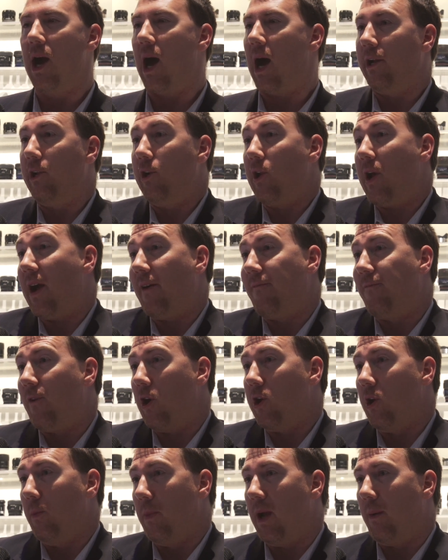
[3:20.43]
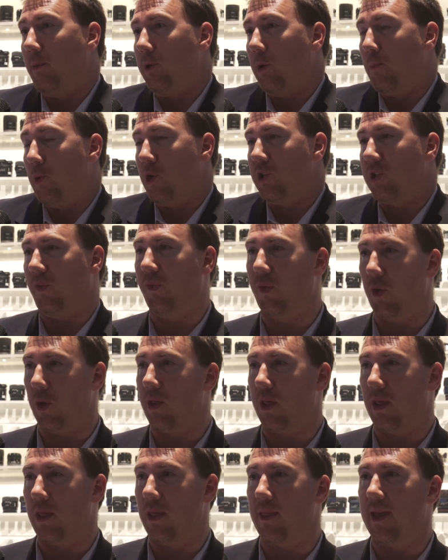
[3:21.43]
I don't know how far you'll be able to push it
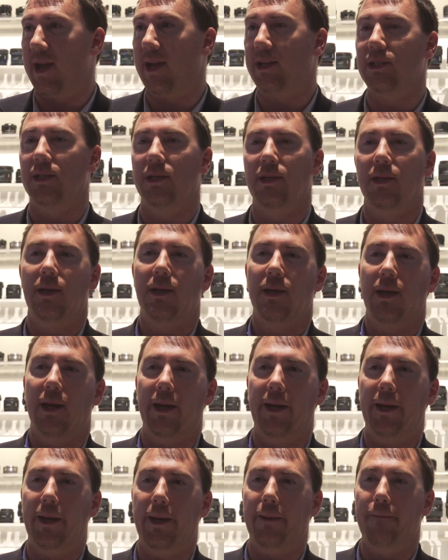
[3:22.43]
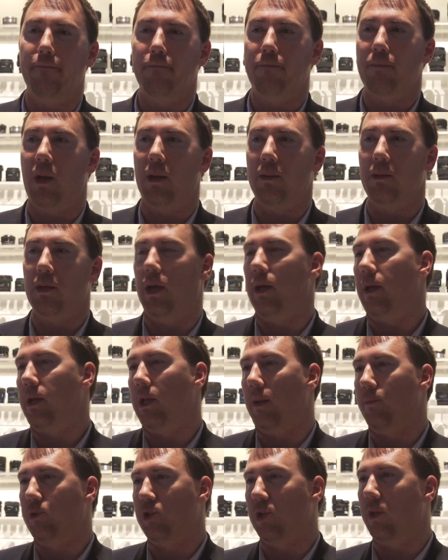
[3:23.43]
further than that. Um, uh, you
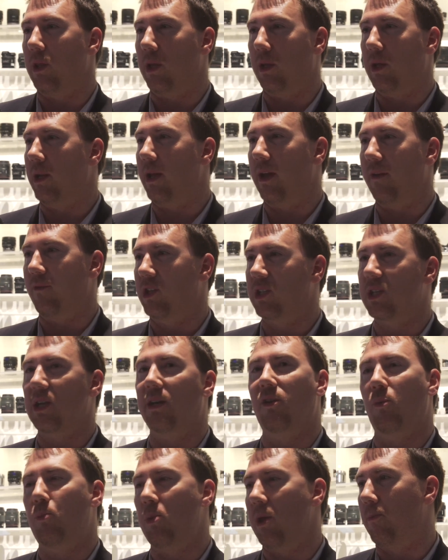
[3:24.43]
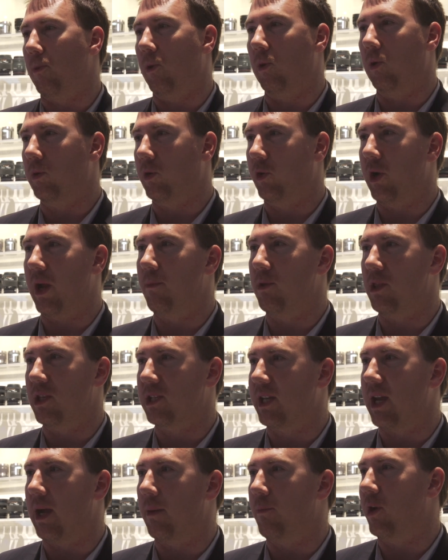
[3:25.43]
know, I'm sure they're going to have a ton of people grabbing
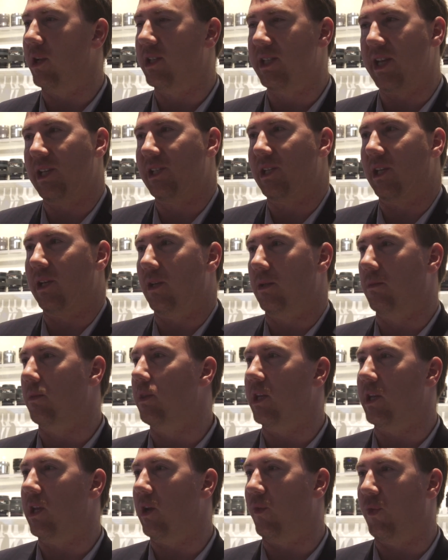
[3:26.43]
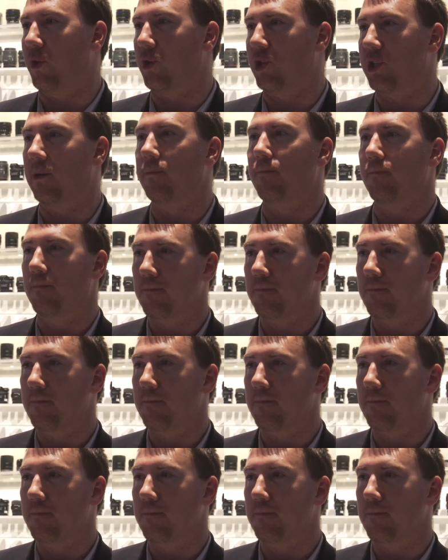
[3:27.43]
this camera and testing it in the near future.